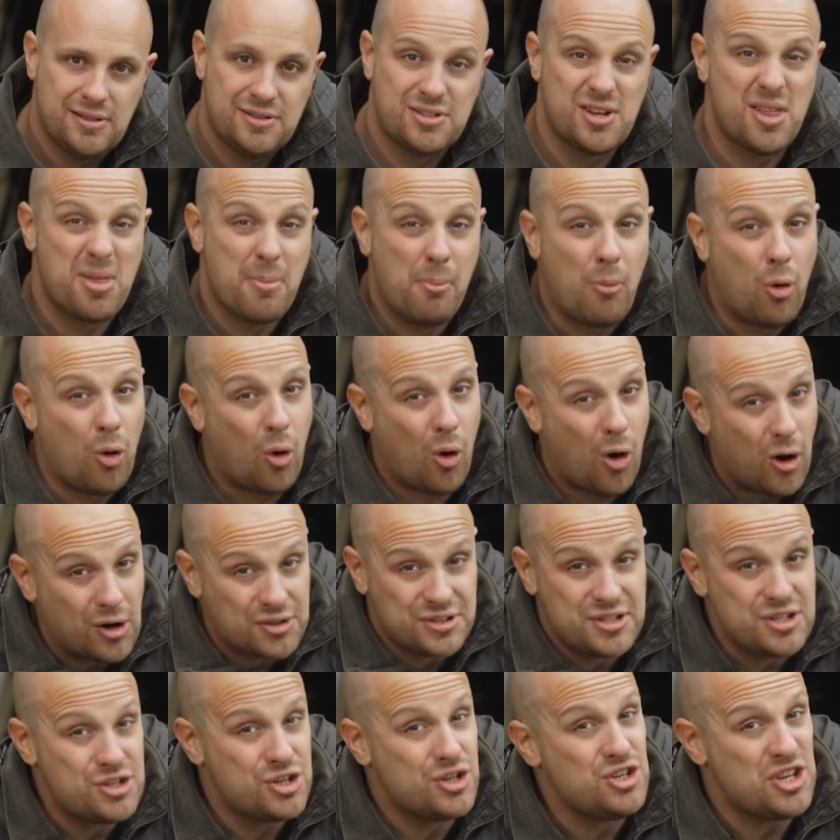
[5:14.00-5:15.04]
So the more
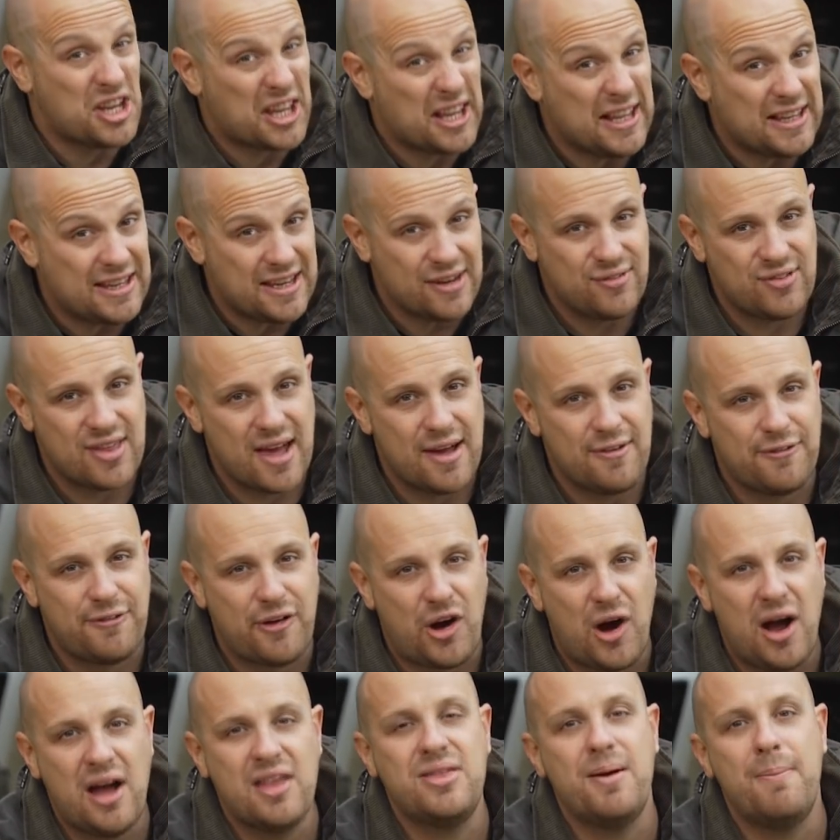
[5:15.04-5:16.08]
oxygen you can give that
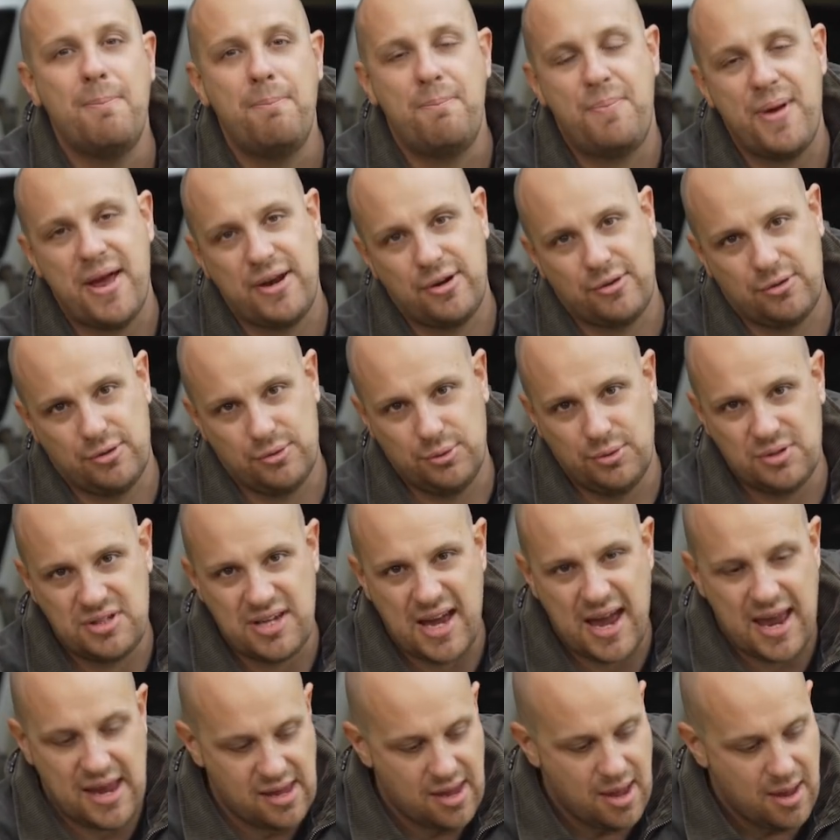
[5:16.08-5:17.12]
fire, the better it'll
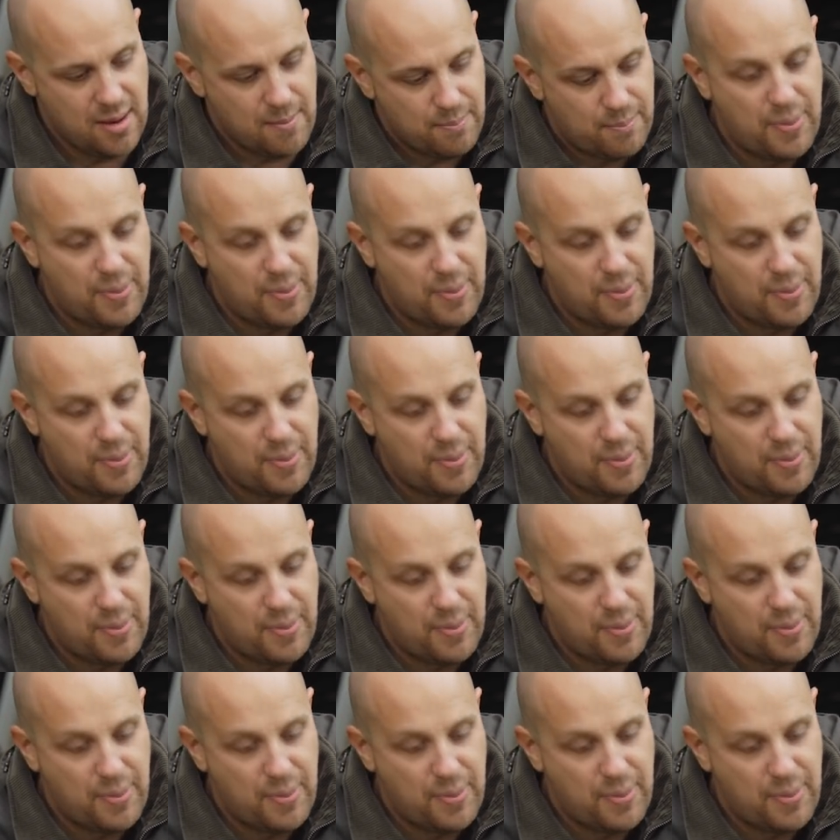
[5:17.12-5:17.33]
take.